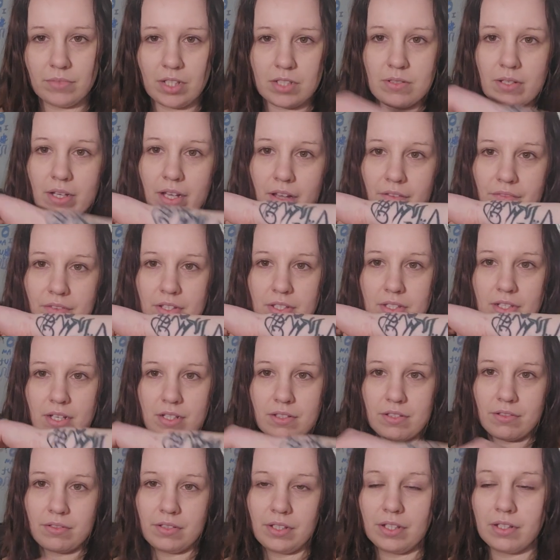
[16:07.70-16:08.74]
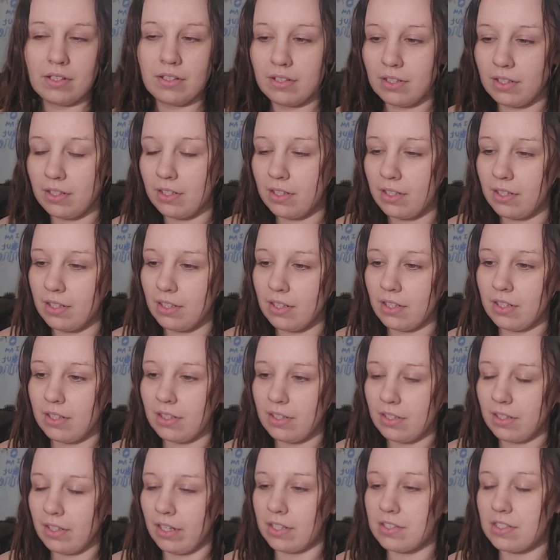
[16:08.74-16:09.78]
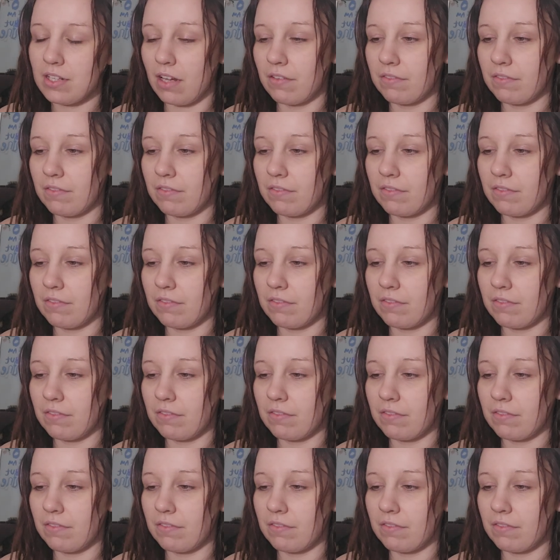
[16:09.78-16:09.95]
So I have this tattoo here. It's